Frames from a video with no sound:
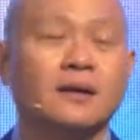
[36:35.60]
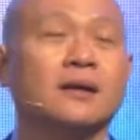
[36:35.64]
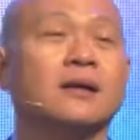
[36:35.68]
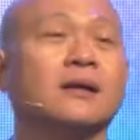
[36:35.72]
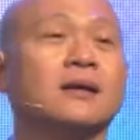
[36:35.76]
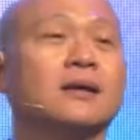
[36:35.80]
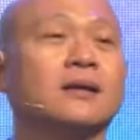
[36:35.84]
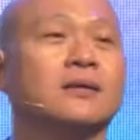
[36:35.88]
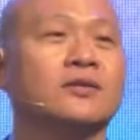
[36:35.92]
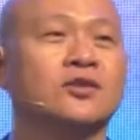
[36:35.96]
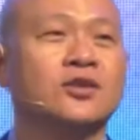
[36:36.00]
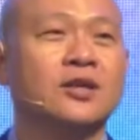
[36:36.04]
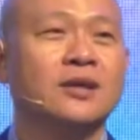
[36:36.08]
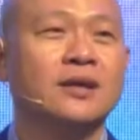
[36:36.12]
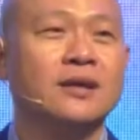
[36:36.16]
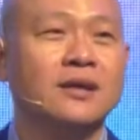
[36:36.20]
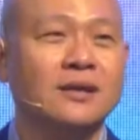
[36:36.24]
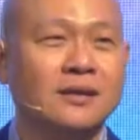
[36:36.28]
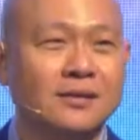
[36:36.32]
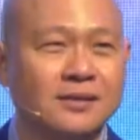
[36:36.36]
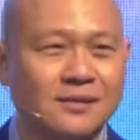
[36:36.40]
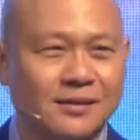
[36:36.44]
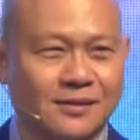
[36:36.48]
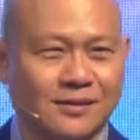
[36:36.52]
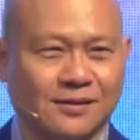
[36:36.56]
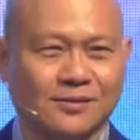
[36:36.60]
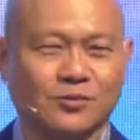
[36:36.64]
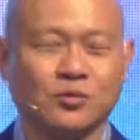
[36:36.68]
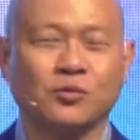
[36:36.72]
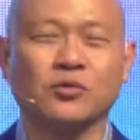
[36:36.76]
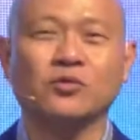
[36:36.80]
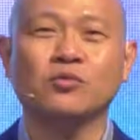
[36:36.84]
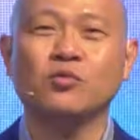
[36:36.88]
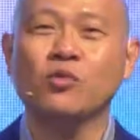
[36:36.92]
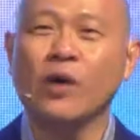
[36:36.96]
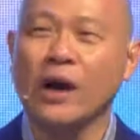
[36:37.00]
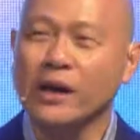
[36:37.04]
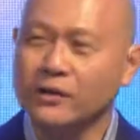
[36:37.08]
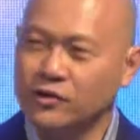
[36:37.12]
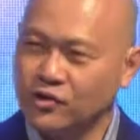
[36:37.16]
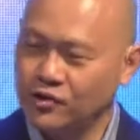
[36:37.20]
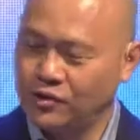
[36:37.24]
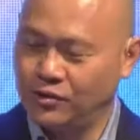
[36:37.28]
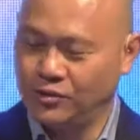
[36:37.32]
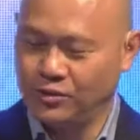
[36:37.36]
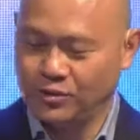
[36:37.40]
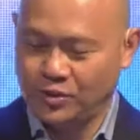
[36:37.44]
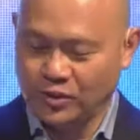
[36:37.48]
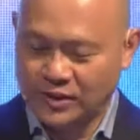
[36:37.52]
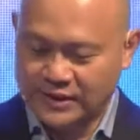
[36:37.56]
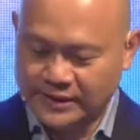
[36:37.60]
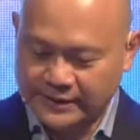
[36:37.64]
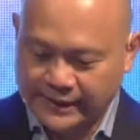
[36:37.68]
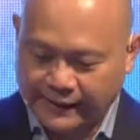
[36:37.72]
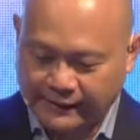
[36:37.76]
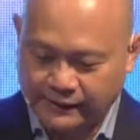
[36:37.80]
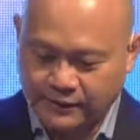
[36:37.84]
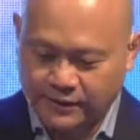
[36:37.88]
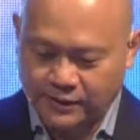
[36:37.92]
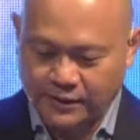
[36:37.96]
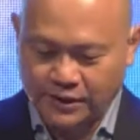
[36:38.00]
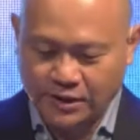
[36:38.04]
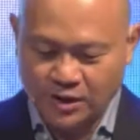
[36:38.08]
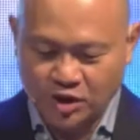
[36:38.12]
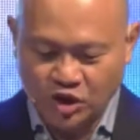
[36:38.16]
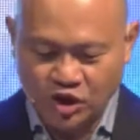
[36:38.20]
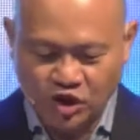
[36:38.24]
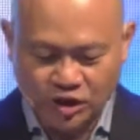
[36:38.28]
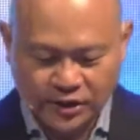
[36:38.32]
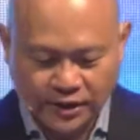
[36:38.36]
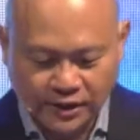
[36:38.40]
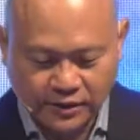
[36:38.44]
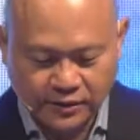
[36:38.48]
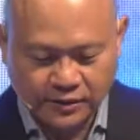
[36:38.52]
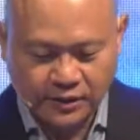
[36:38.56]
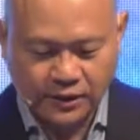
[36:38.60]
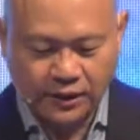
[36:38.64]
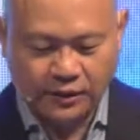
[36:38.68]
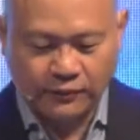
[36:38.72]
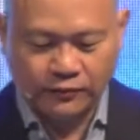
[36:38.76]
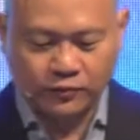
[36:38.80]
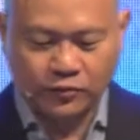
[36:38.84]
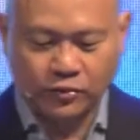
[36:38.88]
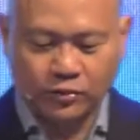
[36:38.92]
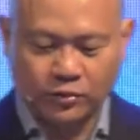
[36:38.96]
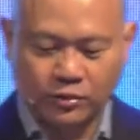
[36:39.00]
Jesus would want you to take the initiative to